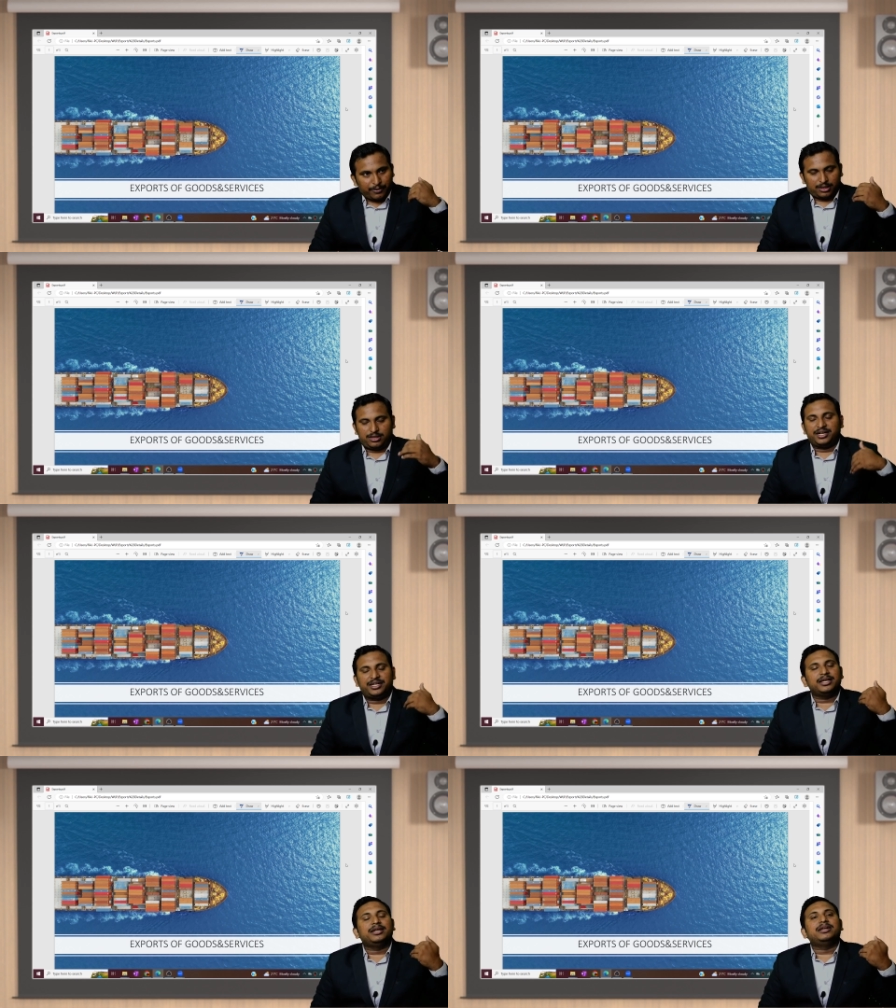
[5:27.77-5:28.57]

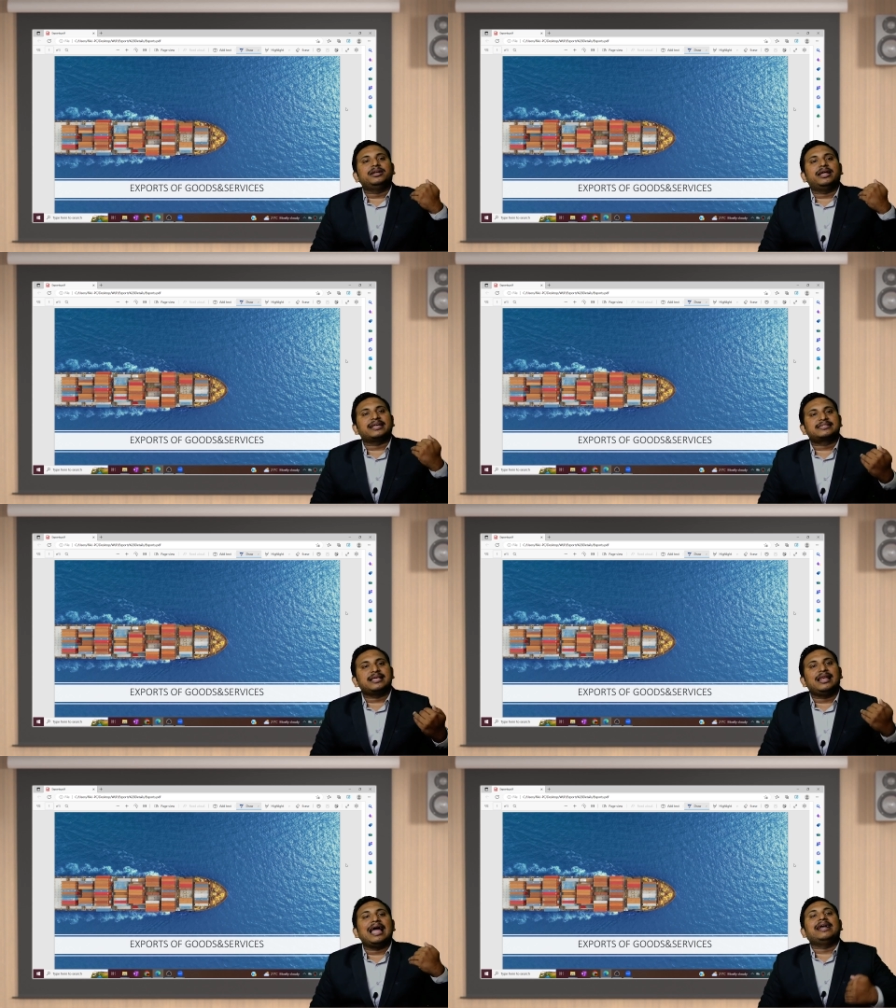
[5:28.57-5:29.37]
written in Excel
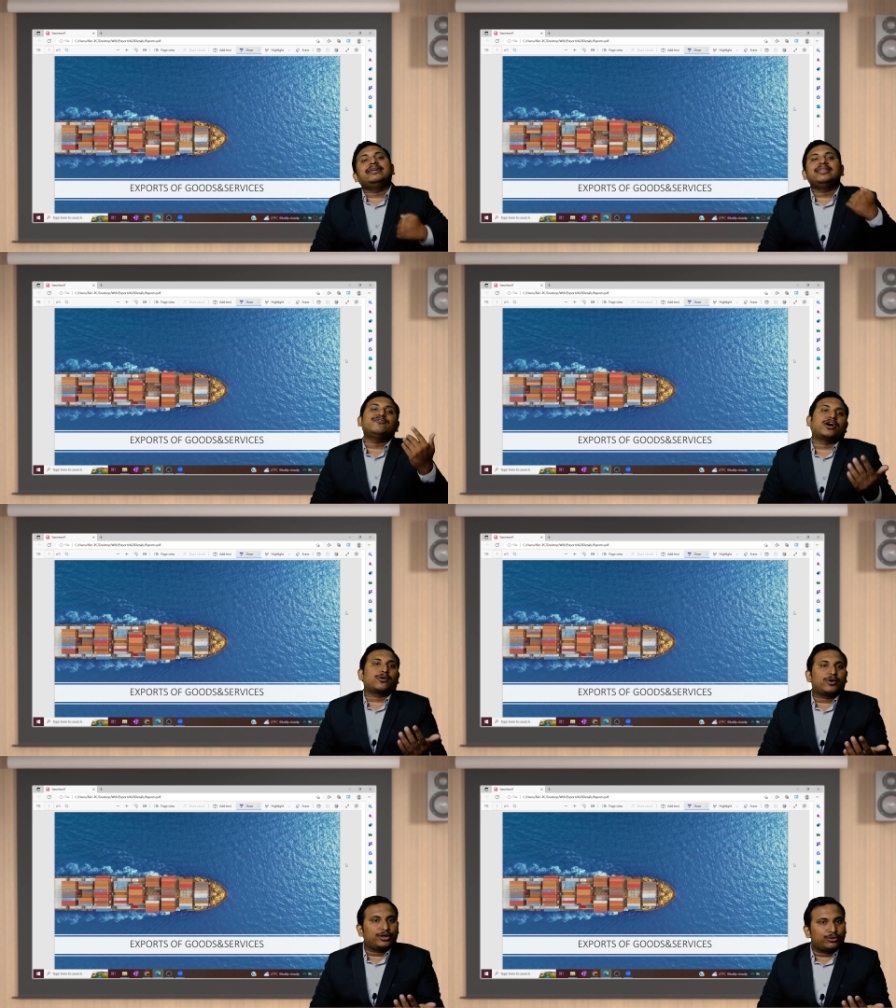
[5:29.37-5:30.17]
and then
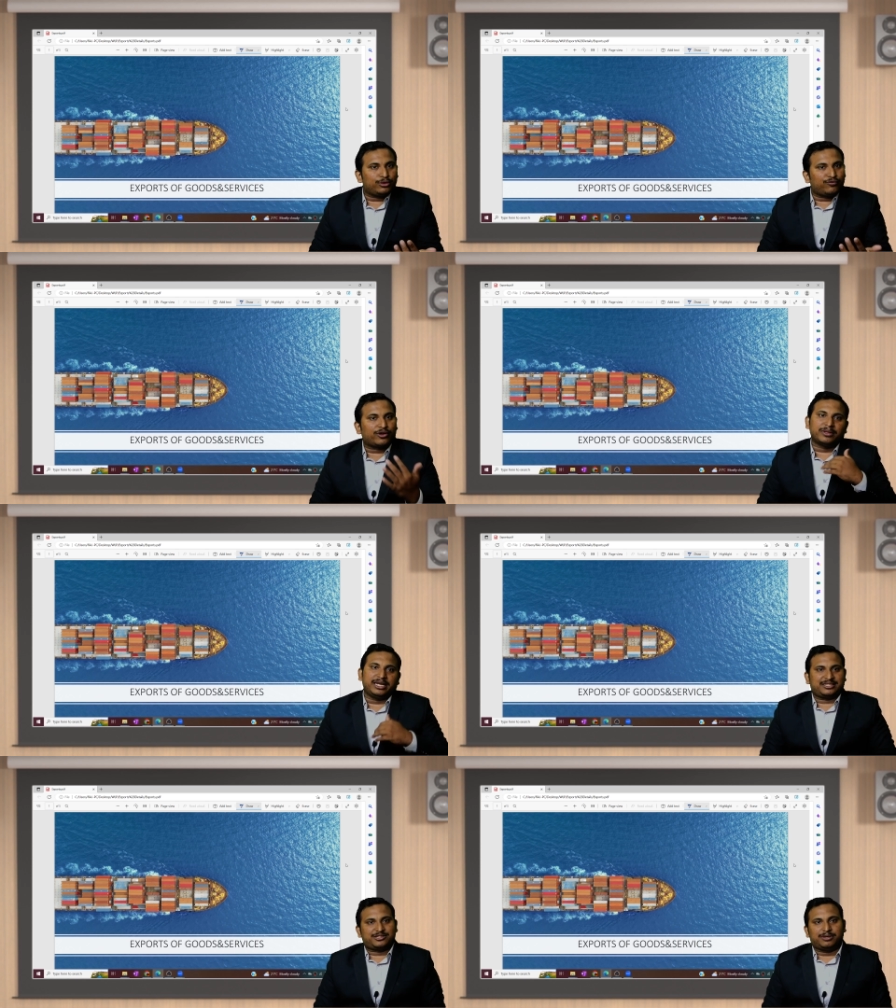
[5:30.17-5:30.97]
forwarded to you from the
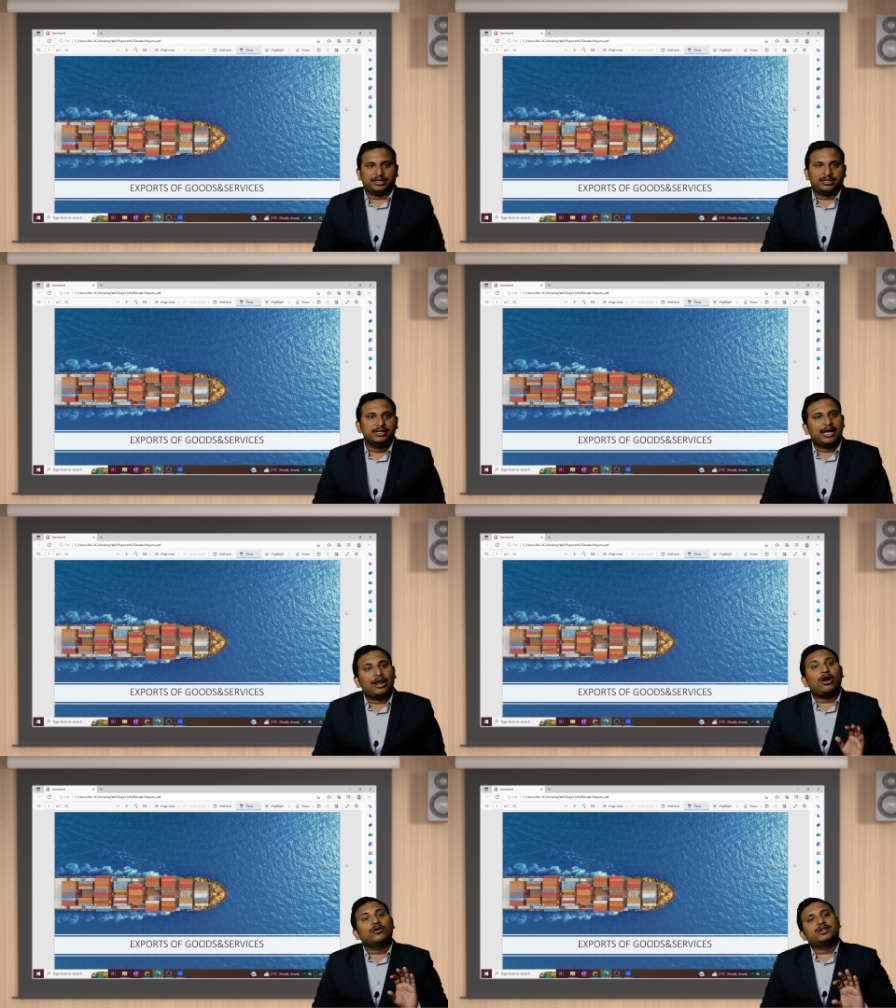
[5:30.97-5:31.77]
next month,
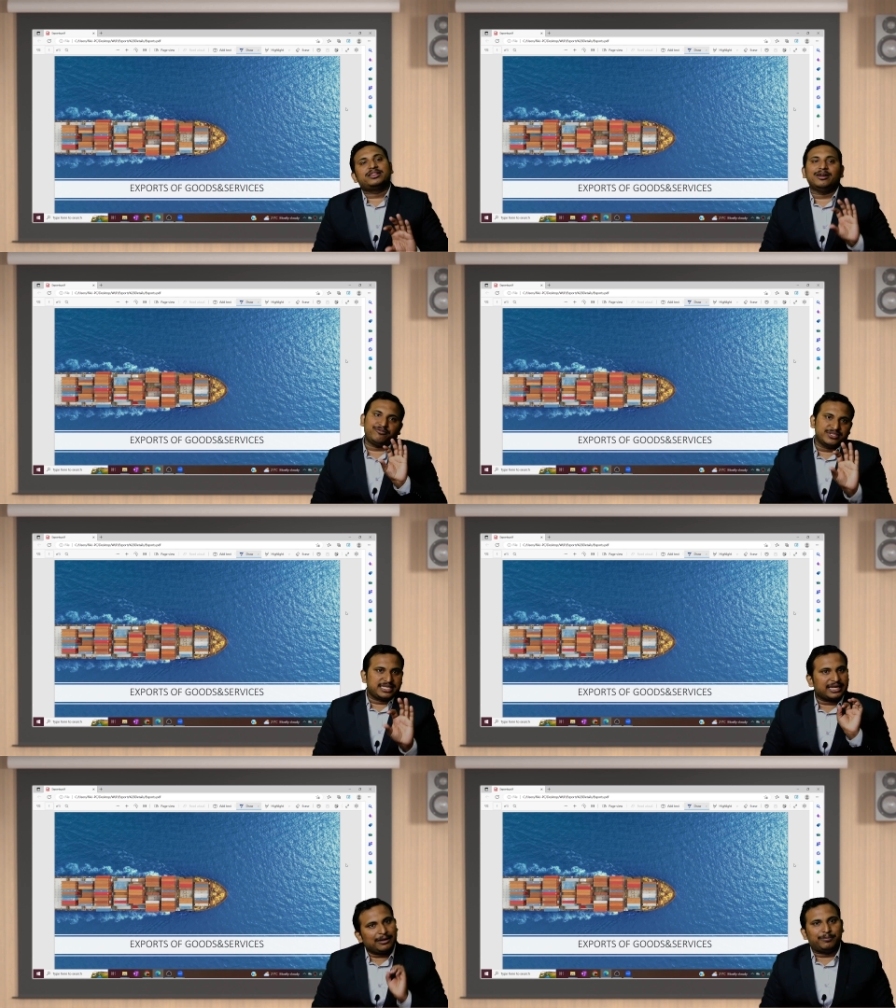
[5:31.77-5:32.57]
along with the
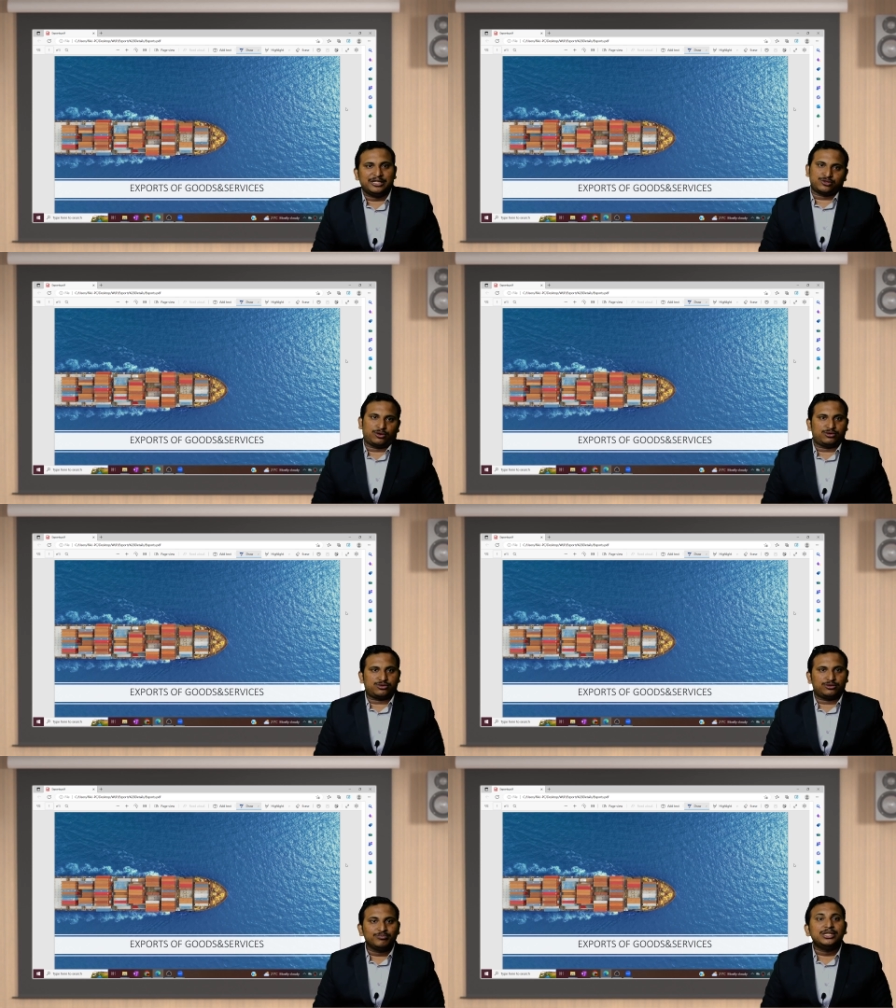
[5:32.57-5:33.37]
physical bills also,